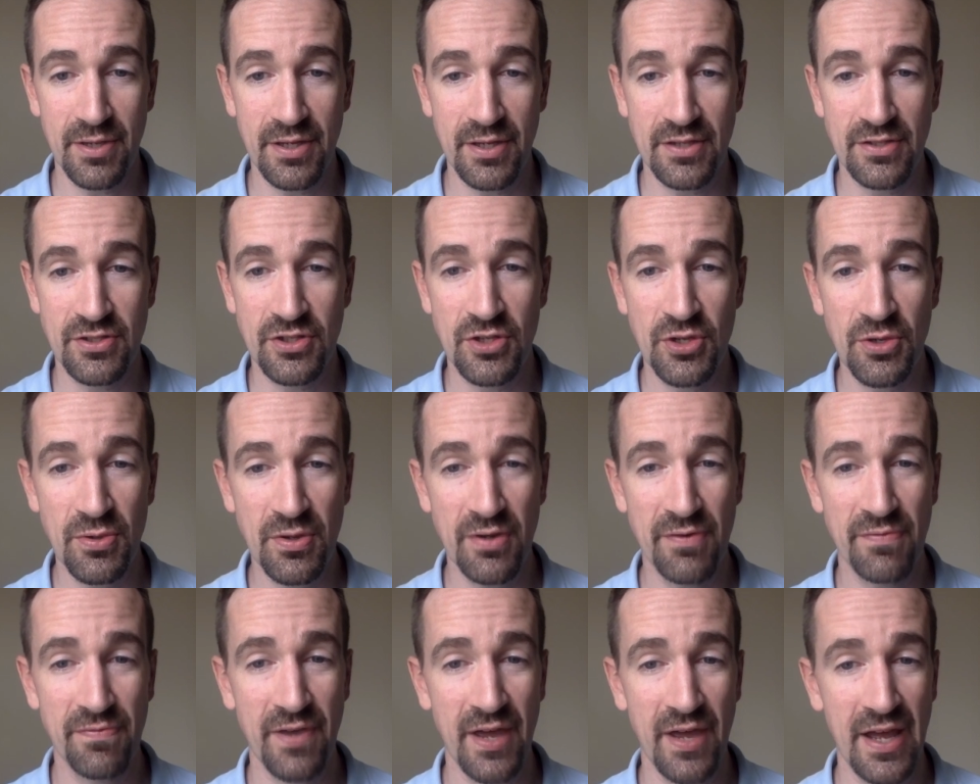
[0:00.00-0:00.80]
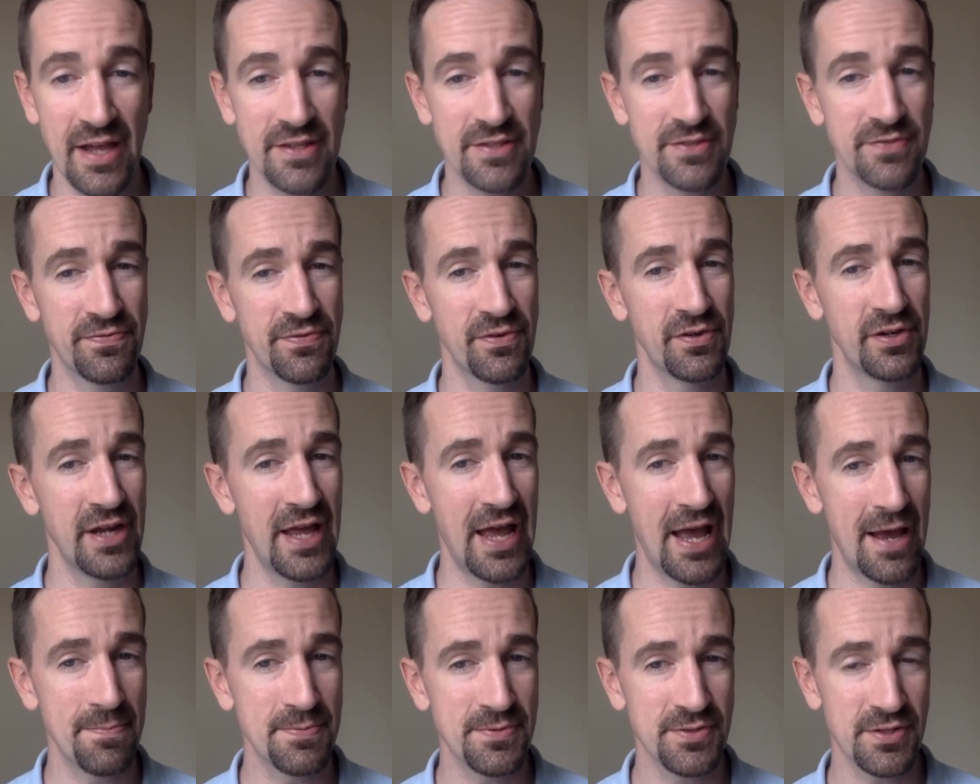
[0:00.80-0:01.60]
too advanced for an
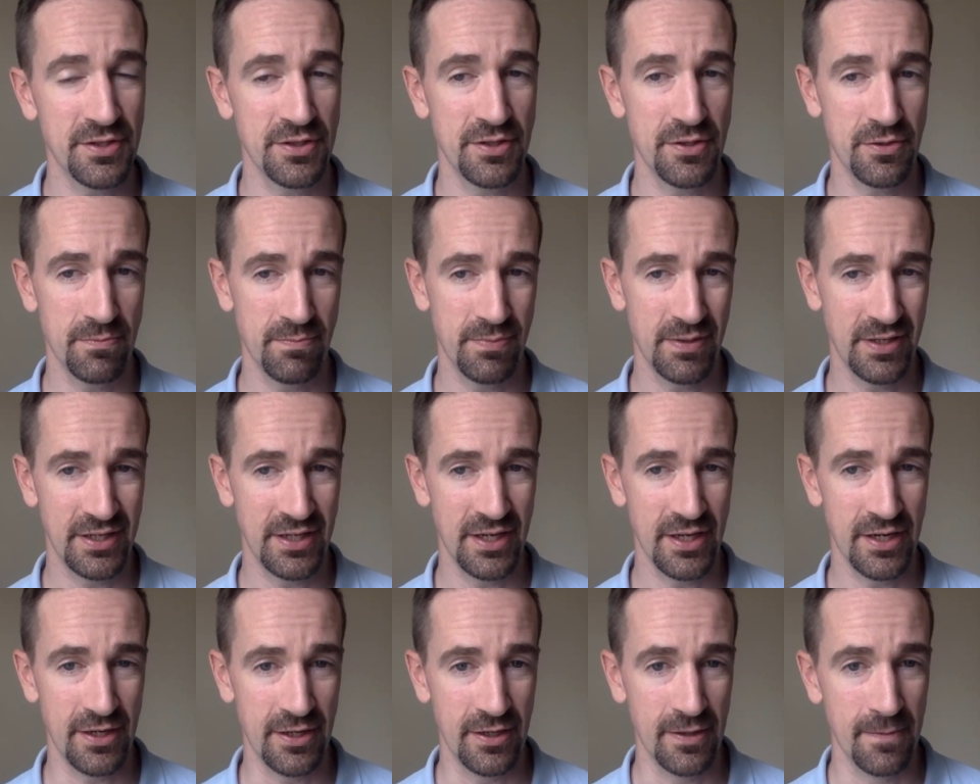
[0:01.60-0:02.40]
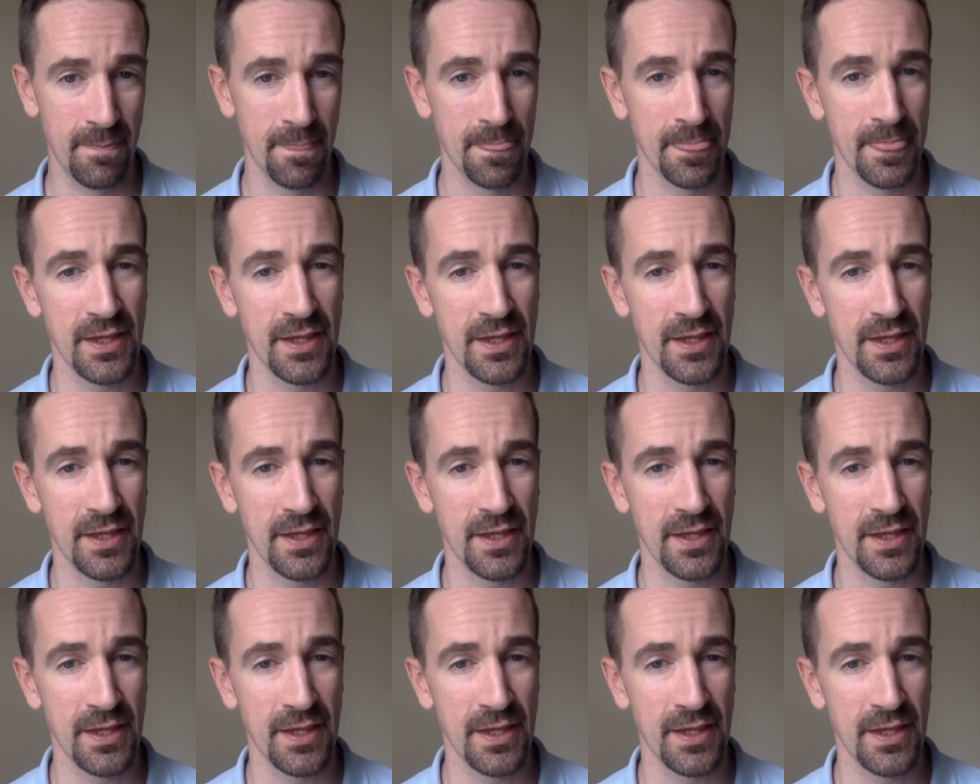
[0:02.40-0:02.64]
absolute beginner.